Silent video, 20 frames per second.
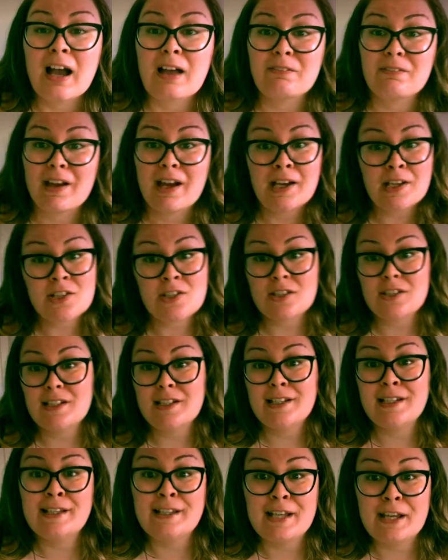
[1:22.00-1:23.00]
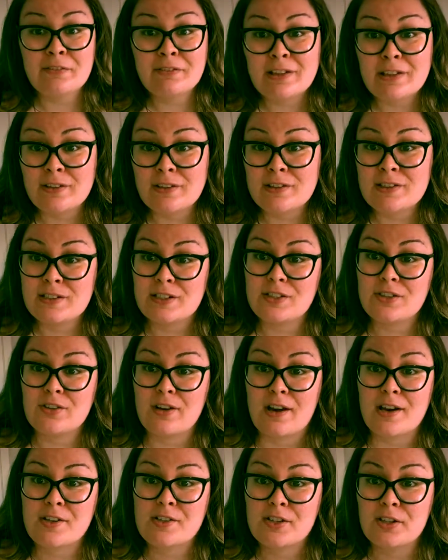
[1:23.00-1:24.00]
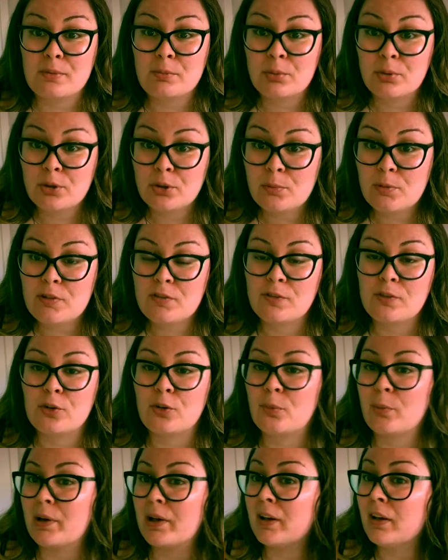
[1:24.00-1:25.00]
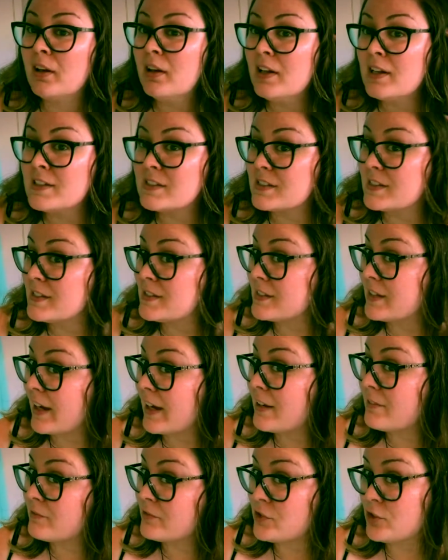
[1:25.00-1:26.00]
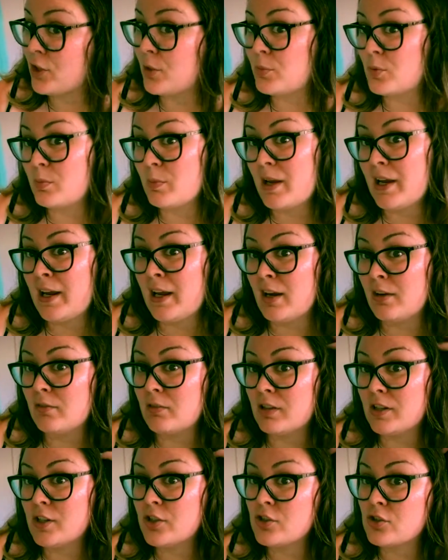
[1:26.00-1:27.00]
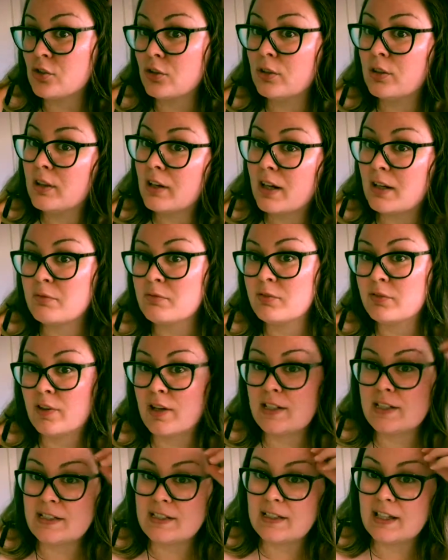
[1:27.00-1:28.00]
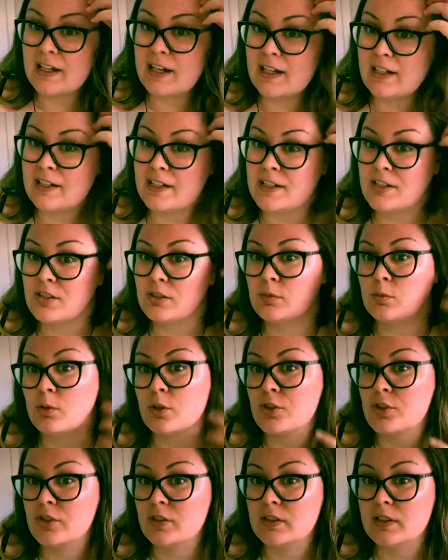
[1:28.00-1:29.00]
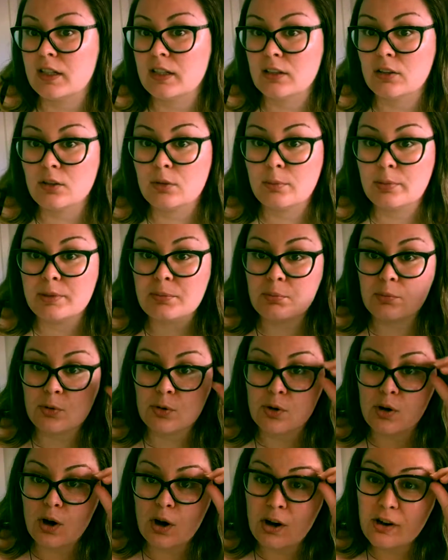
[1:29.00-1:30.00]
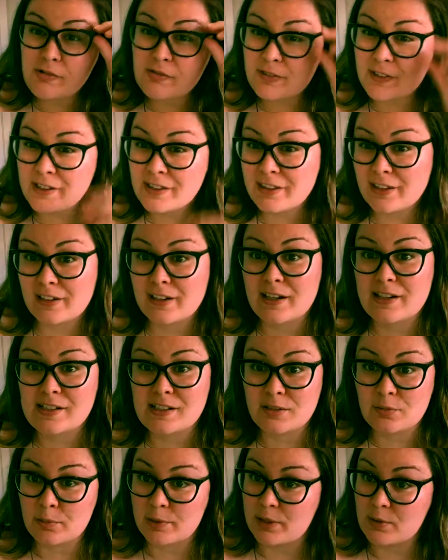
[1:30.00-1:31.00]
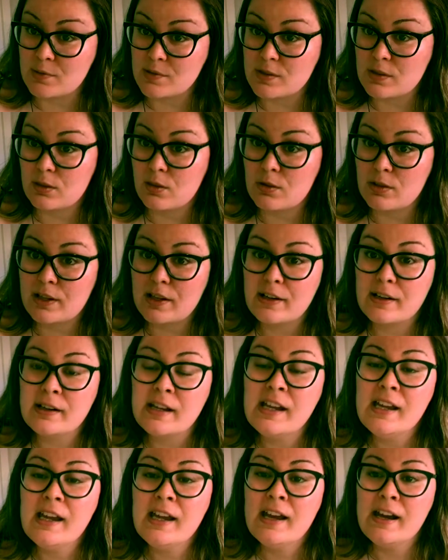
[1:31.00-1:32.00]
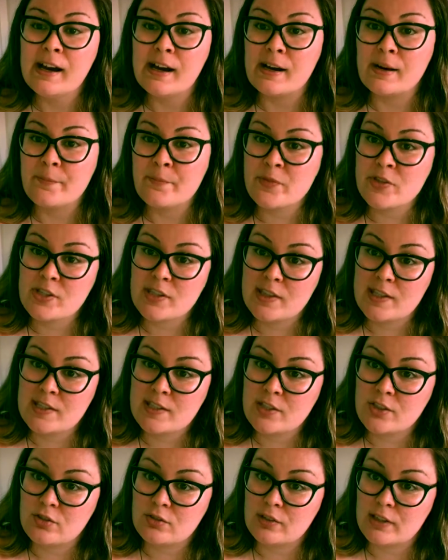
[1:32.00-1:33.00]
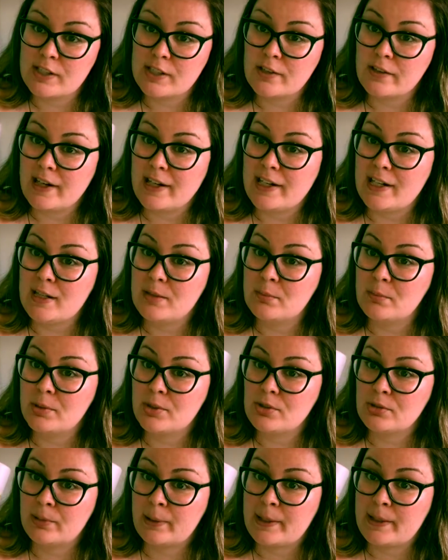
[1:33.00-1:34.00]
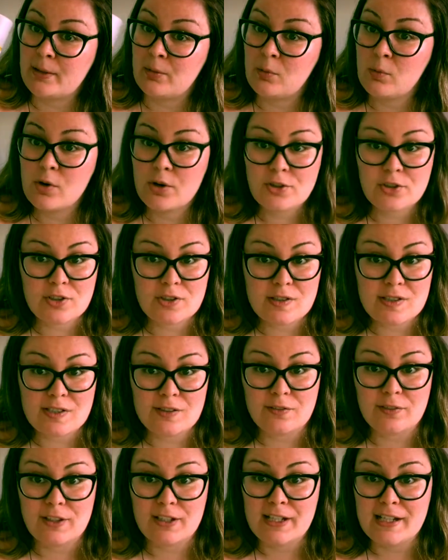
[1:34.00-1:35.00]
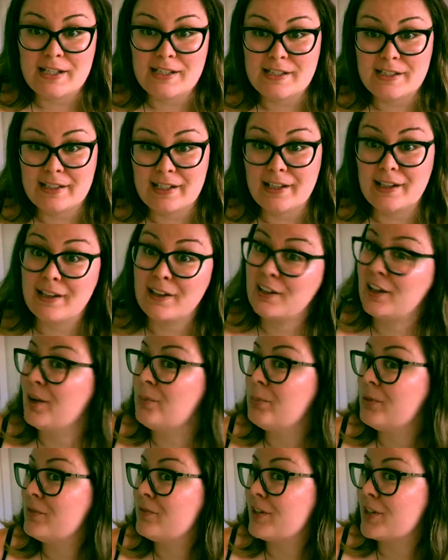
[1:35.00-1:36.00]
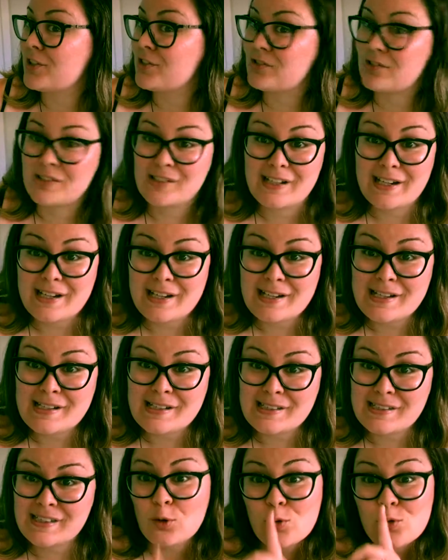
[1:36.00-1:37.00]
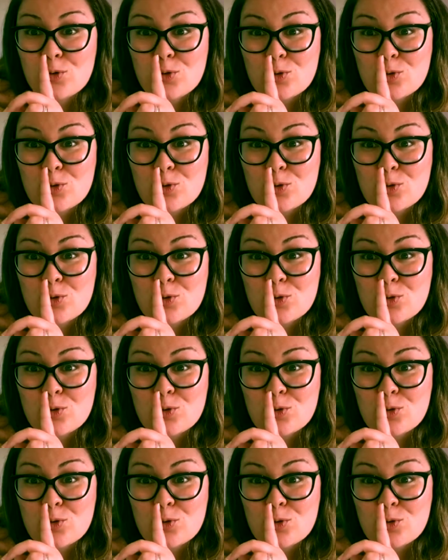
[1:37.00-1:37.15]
I've actually never used a dry shampoo before, but since I've chopped my hair really short, I'm finding that I need to wash it a little bit more often than I did when it was longer. So this is really great in between washes if you need to get a couple of extra days.